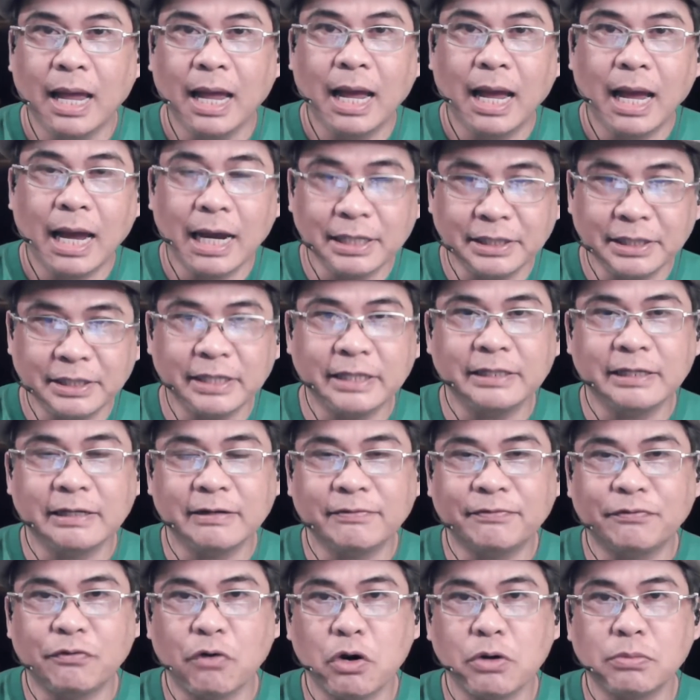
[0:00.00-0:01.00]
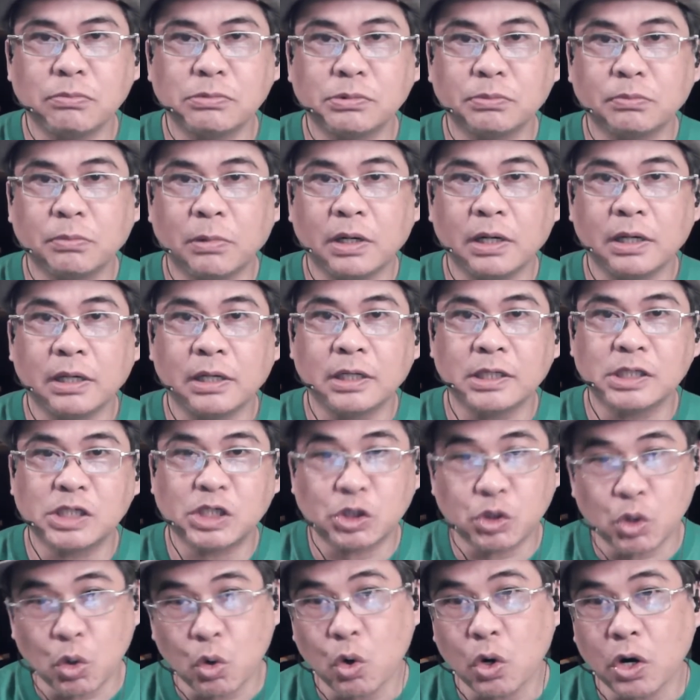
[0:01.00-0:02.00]
I did inform
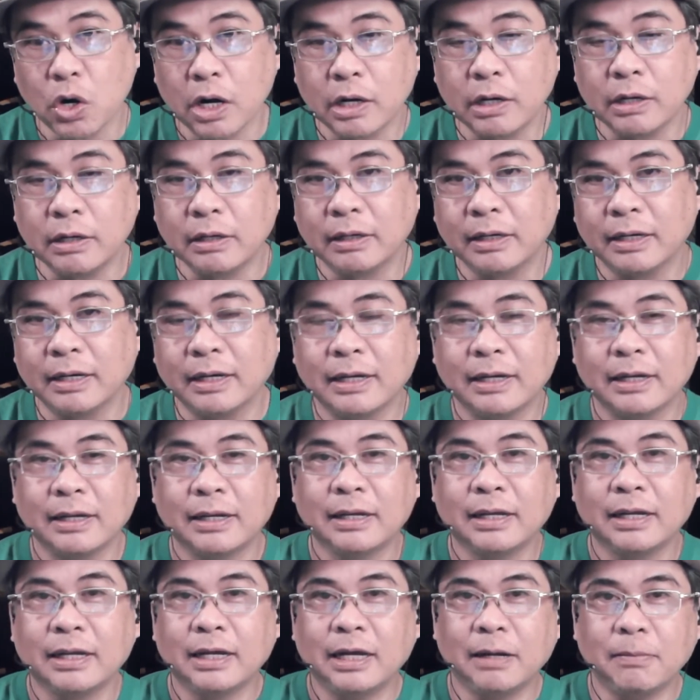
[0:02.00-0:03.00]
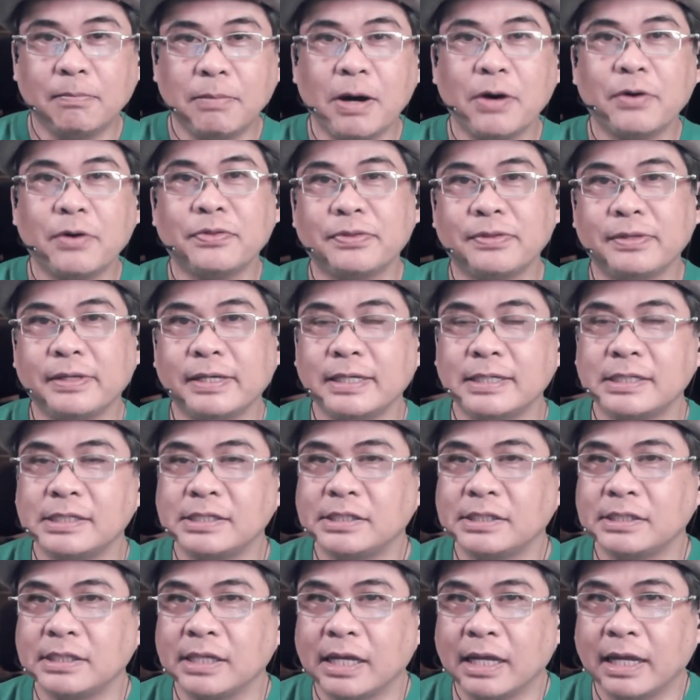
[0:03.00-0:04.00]
Shure about
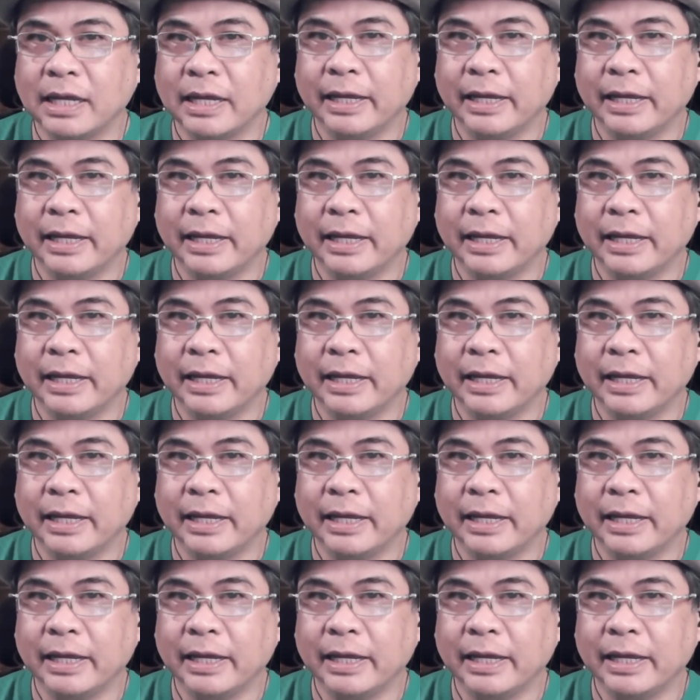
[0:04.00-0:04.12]
this,